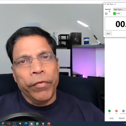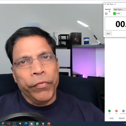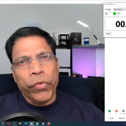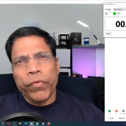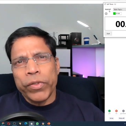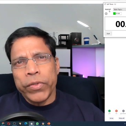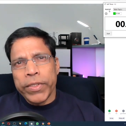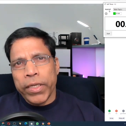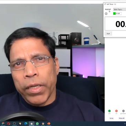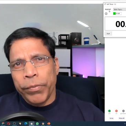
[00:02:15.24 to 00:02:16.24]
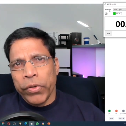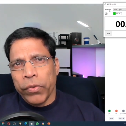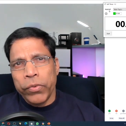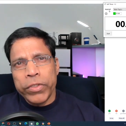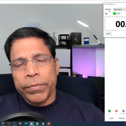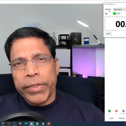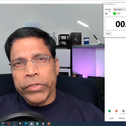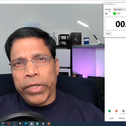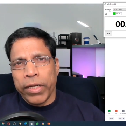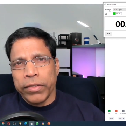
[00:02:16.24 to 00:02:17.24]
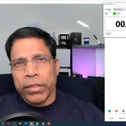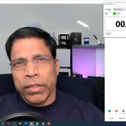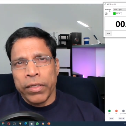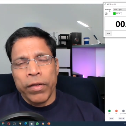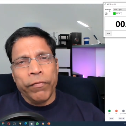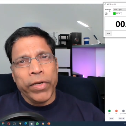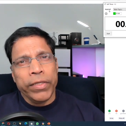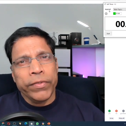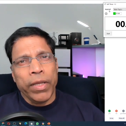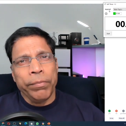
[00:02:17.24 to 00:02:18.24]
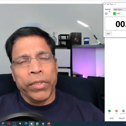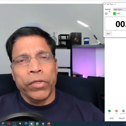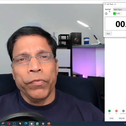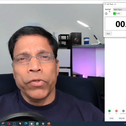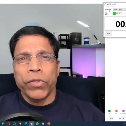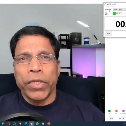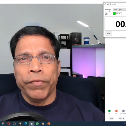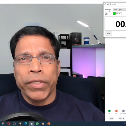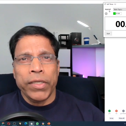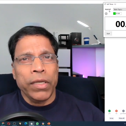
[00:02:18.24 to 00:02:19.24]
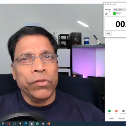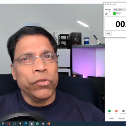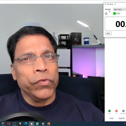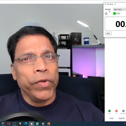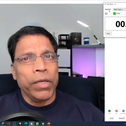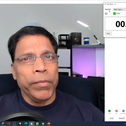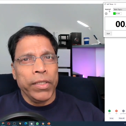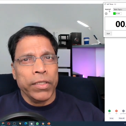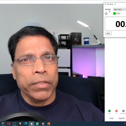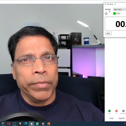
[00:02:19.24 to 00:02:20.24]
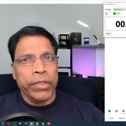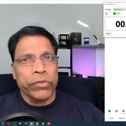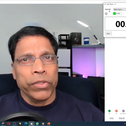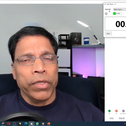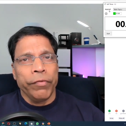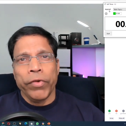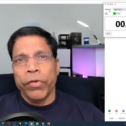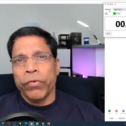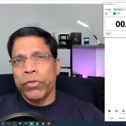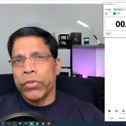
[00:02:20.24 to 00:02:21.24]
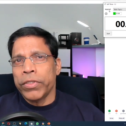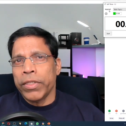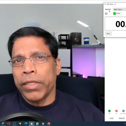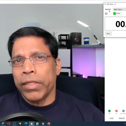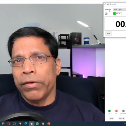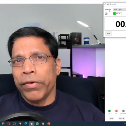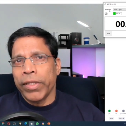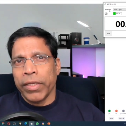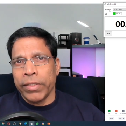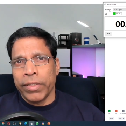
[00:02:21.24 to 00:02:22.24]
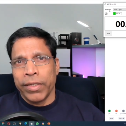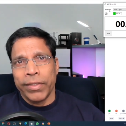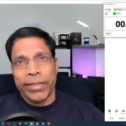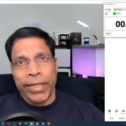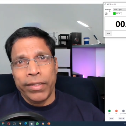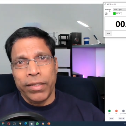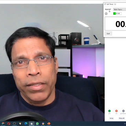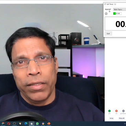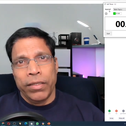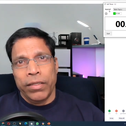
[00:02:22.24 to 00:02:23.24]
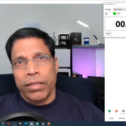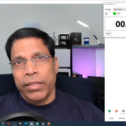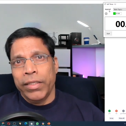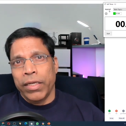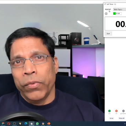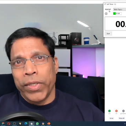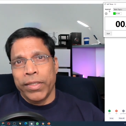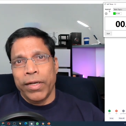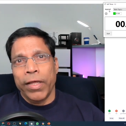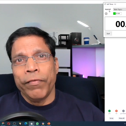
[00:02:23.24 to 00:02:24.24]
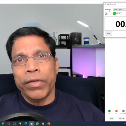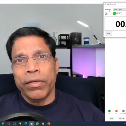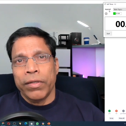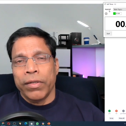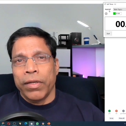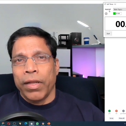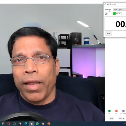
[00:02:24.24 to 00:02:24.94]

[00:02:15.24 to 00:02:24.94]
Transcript: If you want to set up your own speech category, for example, you want to give a ten to twelve minute speech where you want to see the green at ten, yellow at eleven,